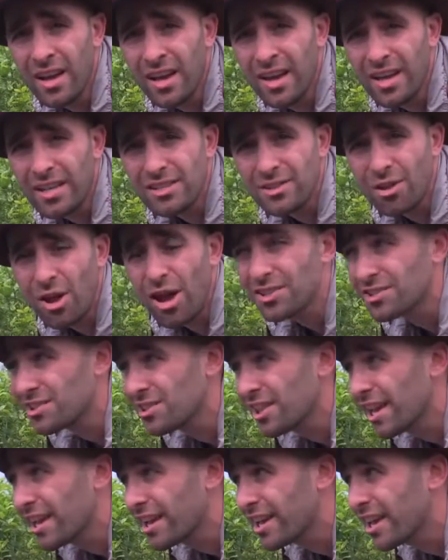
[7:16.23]
It's Lost
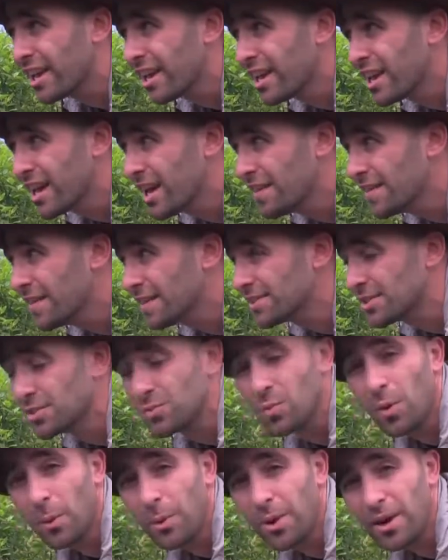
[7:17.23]
Lake, and this is
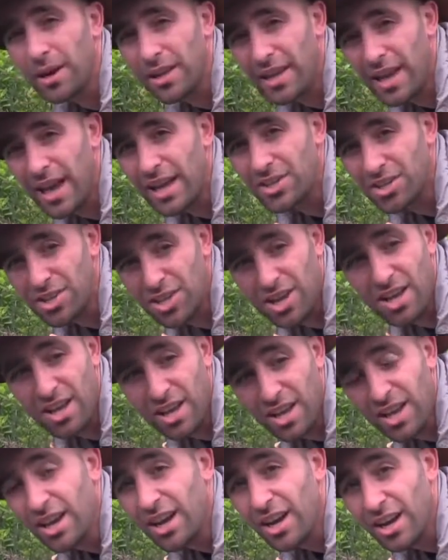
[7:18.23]
where we're gonna catch
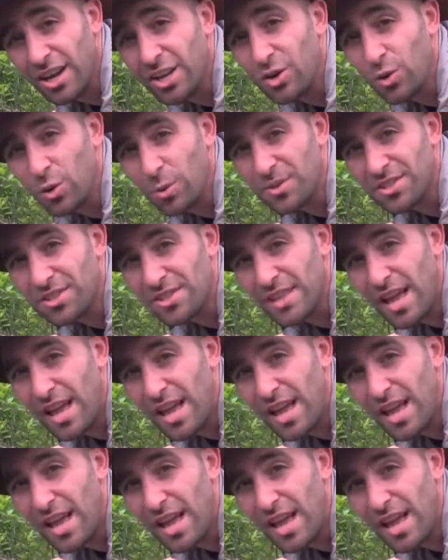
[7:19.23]
an enormous